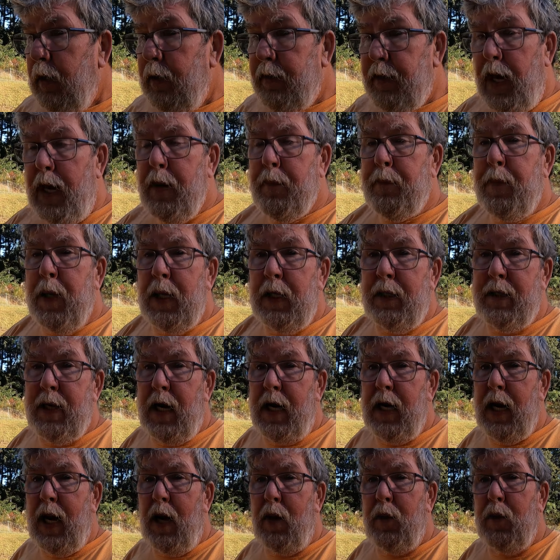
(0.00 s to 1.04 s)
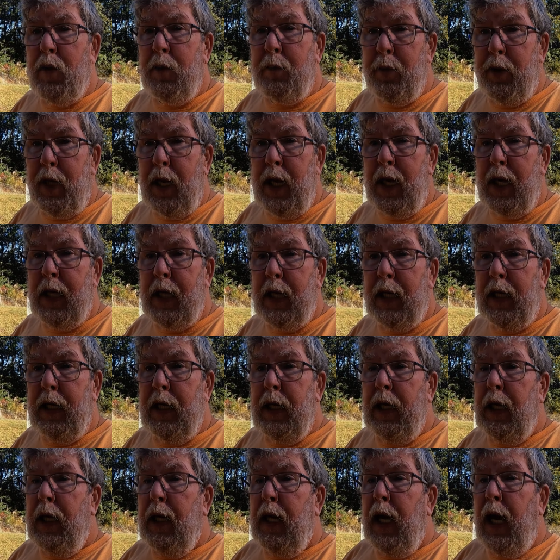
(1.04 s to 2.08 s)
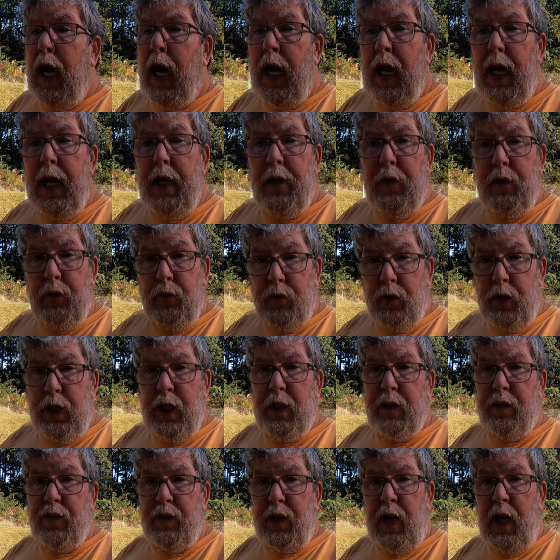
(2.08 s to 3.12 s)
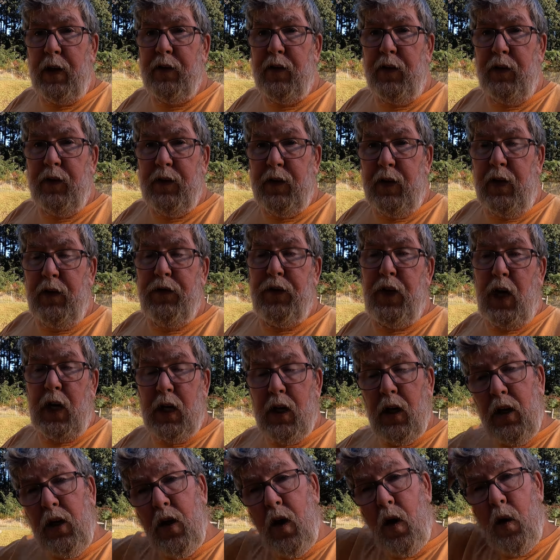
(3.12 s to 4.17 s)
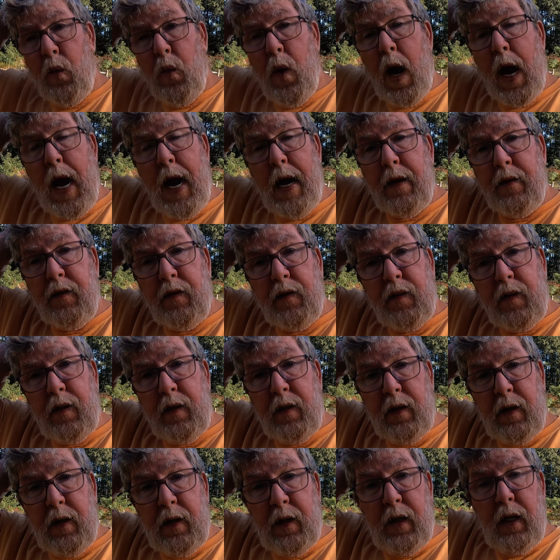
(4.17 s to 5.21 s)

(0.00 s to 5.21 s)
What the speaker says: take my 10-hour break, and reassess and see if I could go west